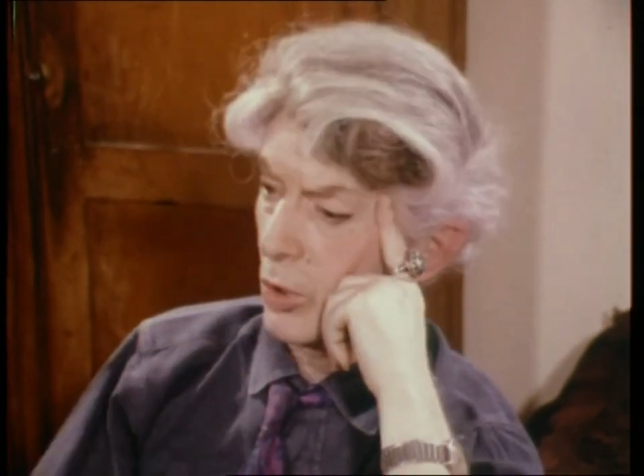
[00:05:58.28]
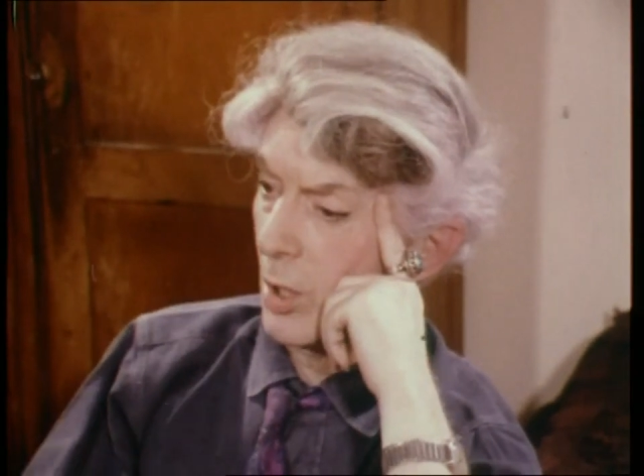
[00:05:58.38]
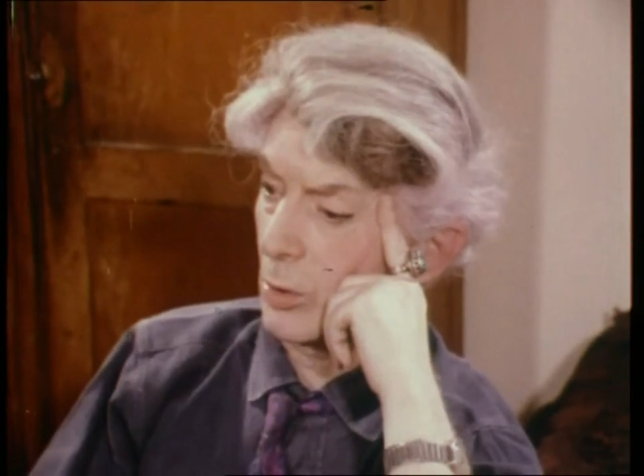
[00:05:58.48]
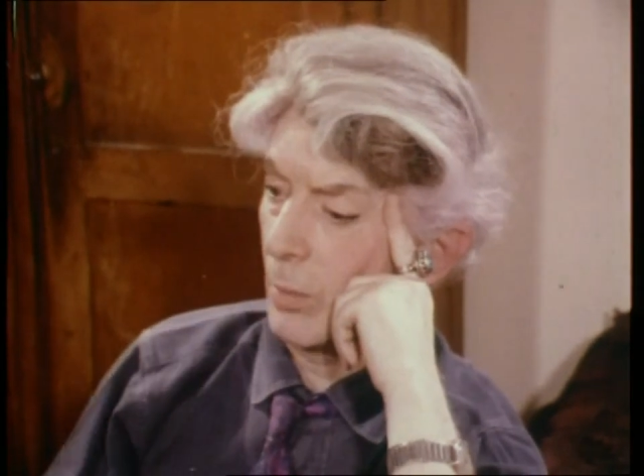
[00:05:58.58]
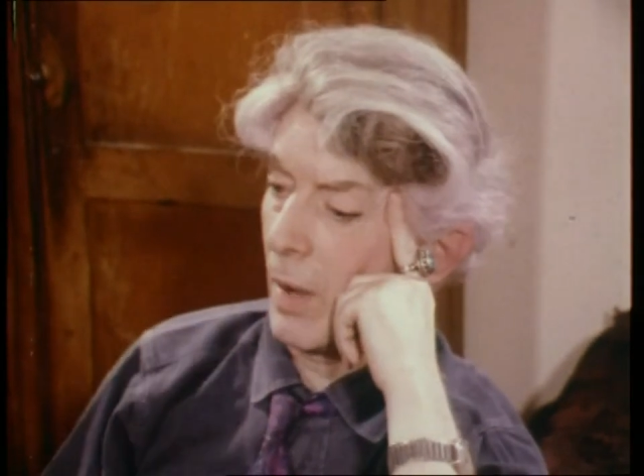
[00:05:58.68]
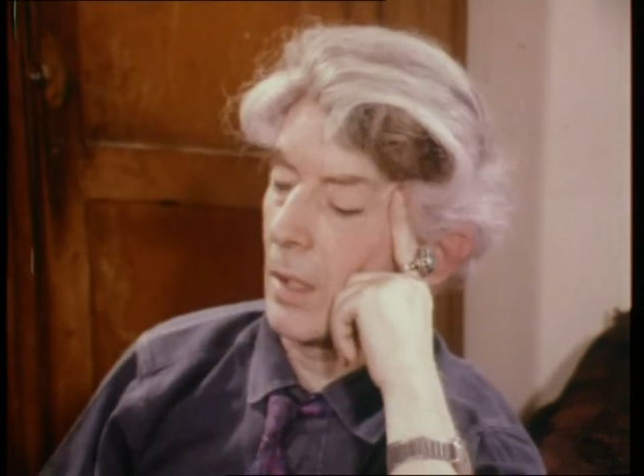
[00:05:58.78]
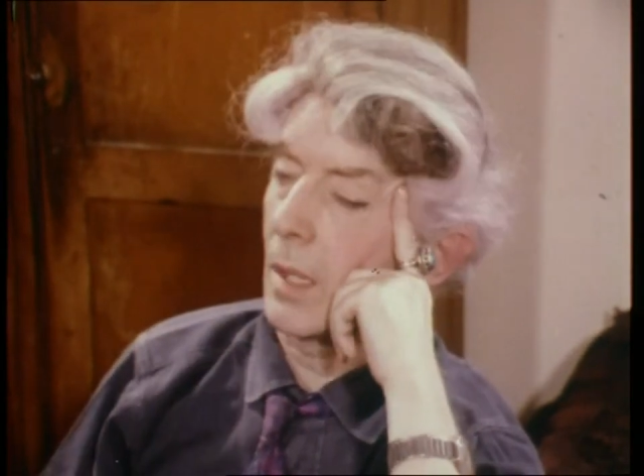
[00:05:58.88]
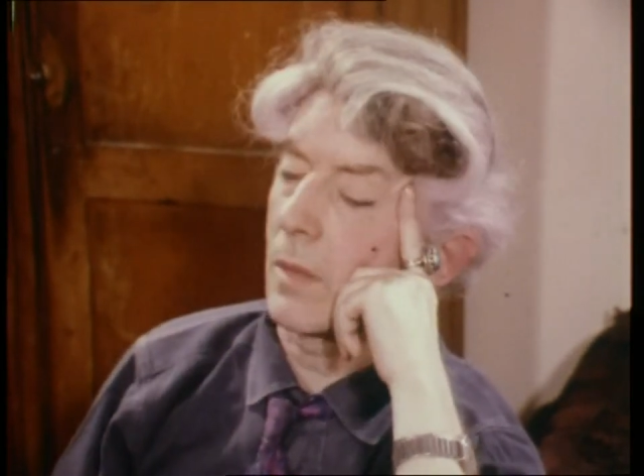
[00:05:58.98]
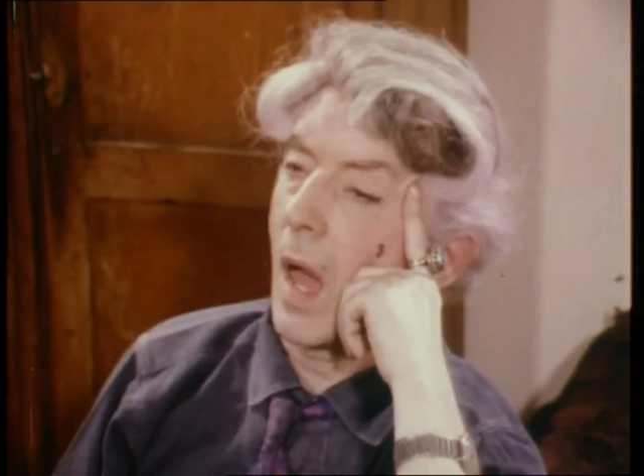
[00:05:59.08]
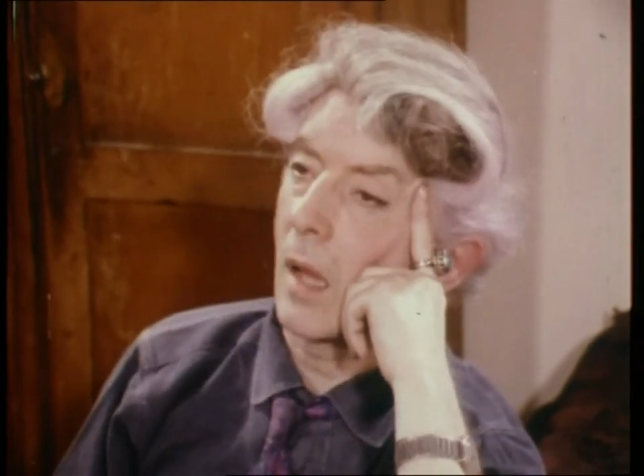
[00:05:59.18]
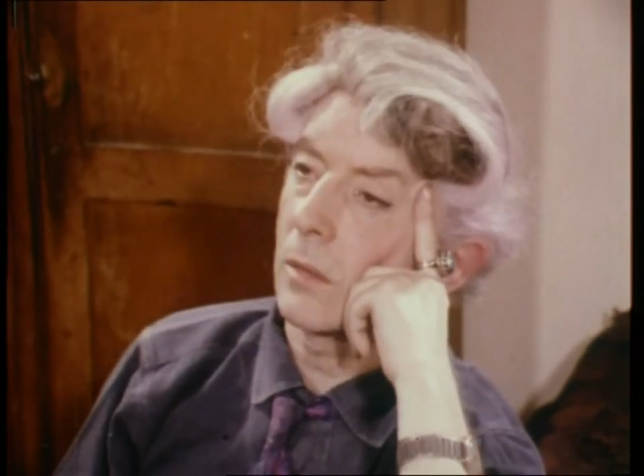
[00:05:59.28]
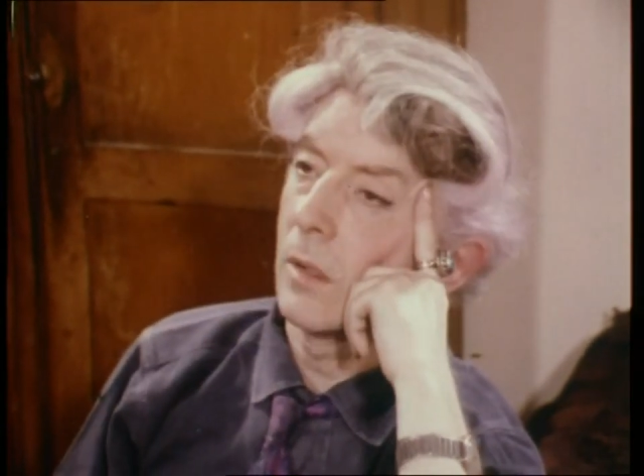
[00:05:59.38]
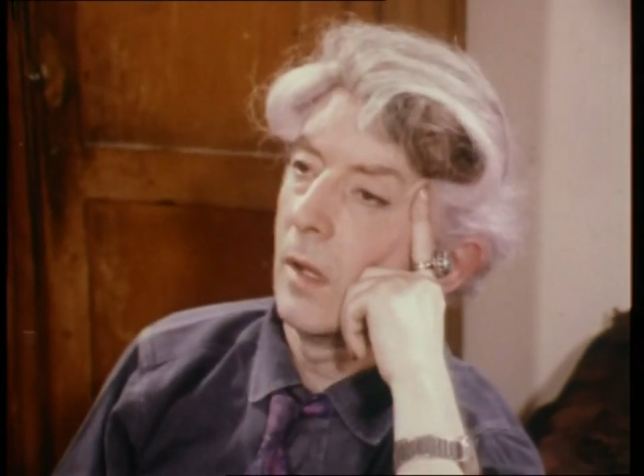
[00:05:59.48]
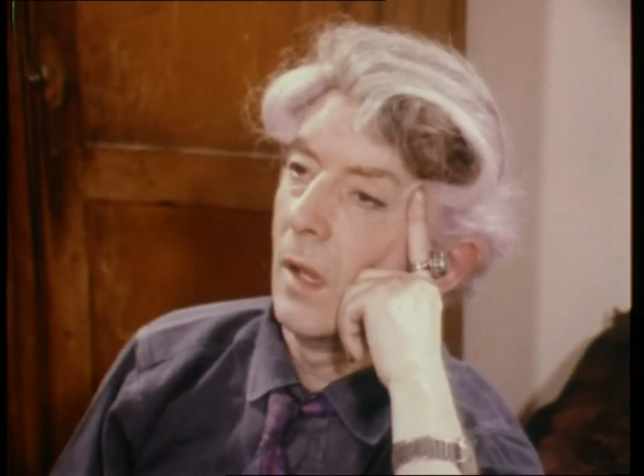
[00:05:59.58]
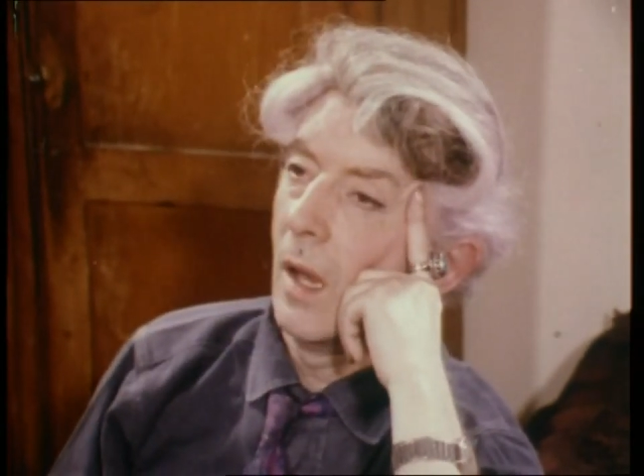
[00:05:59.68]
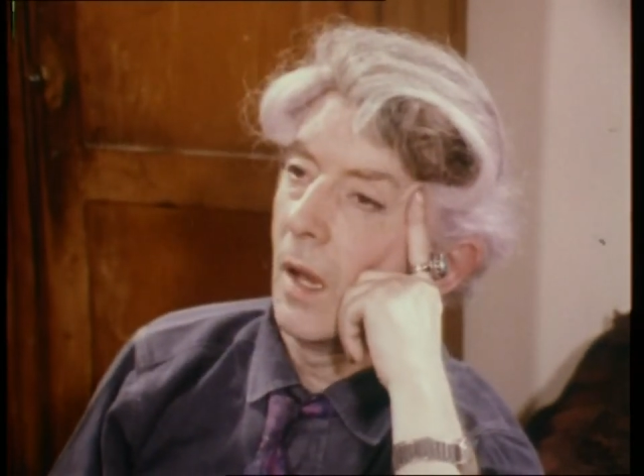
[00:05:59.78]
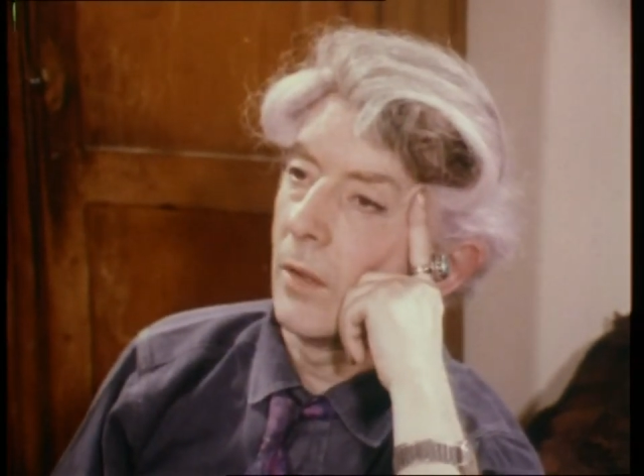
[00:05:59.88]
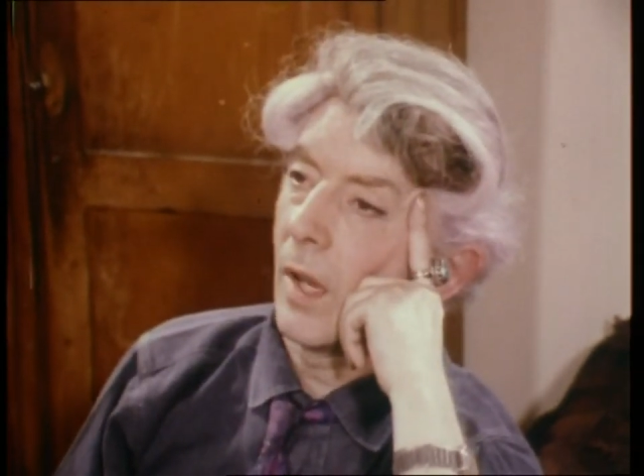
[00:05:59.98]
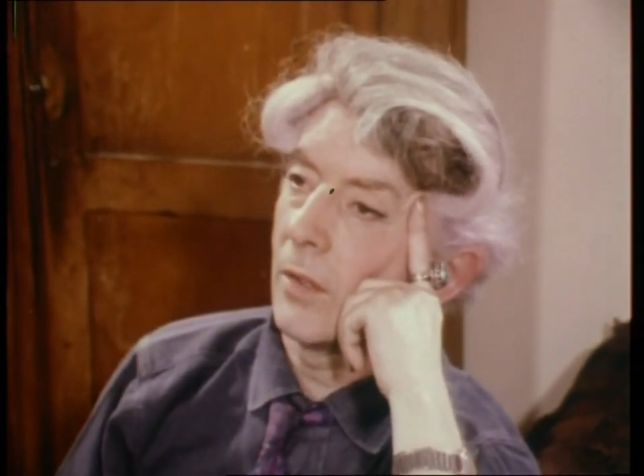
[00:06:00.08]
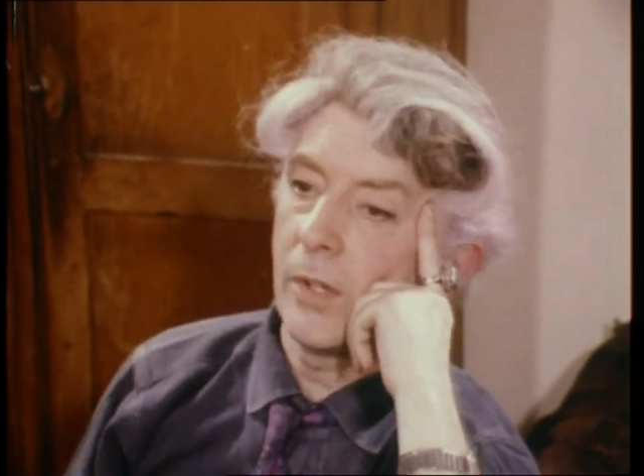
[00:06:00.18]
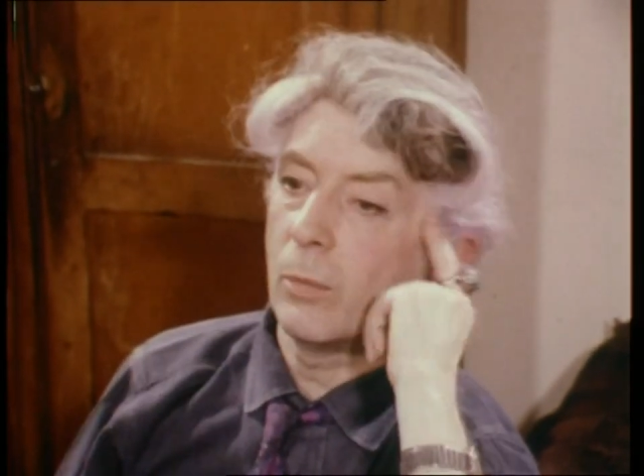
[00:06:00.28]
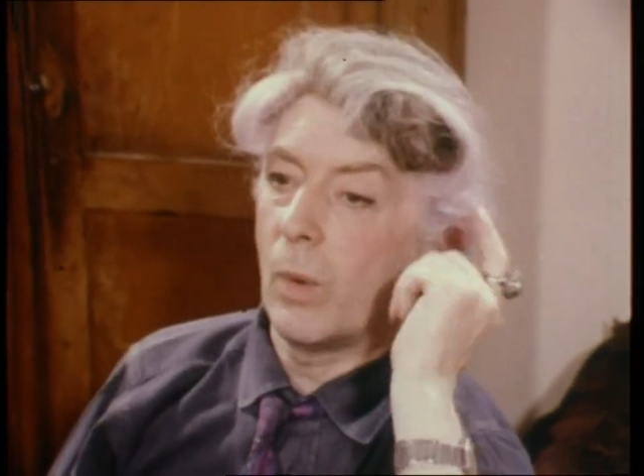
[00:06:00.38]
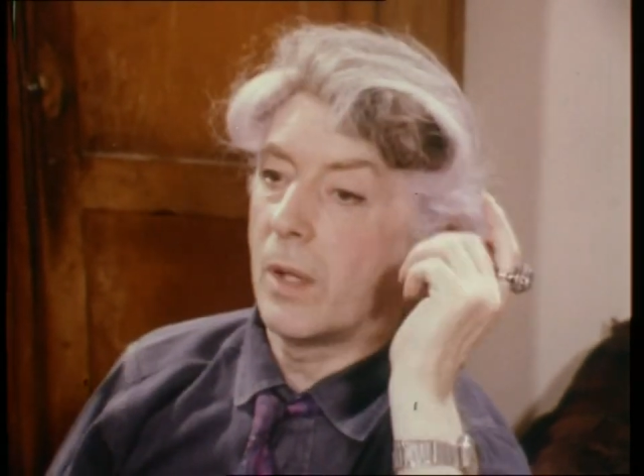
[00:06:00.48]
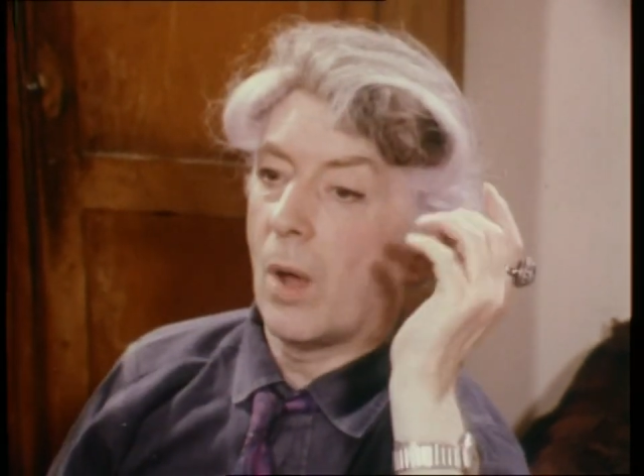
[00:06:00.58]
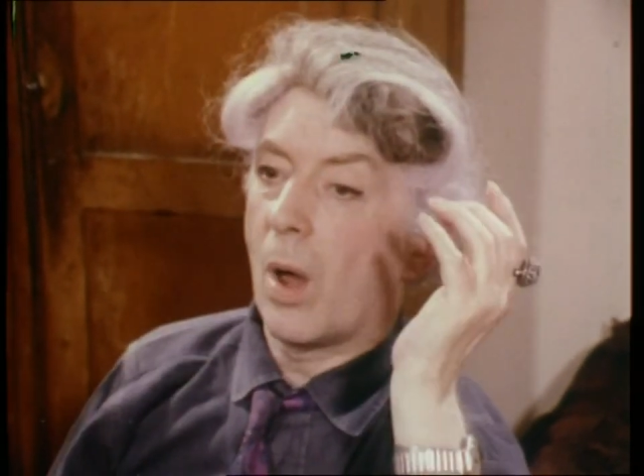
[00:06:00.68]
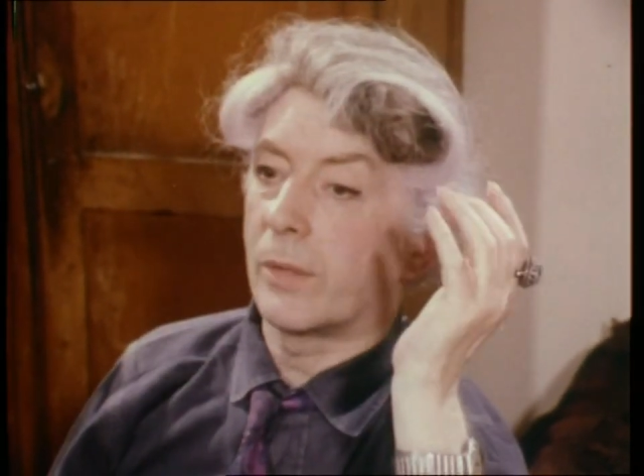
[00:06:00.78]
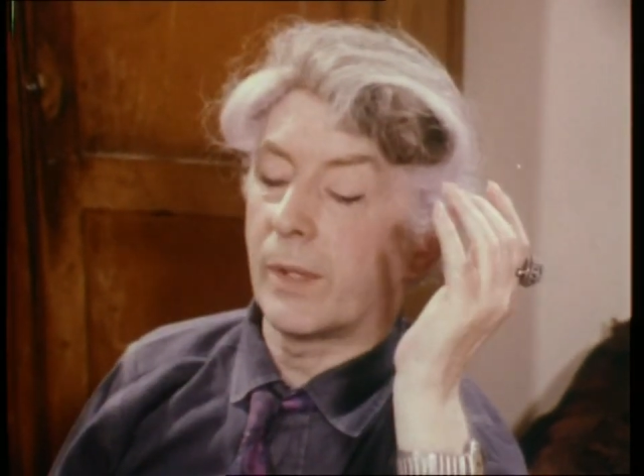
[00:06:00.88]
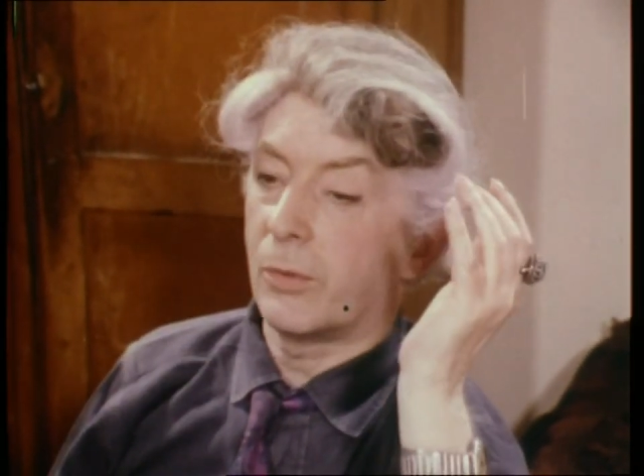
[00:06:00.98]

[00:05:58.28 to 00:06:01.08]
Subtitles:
can't go about like that." And I said, "Why not?"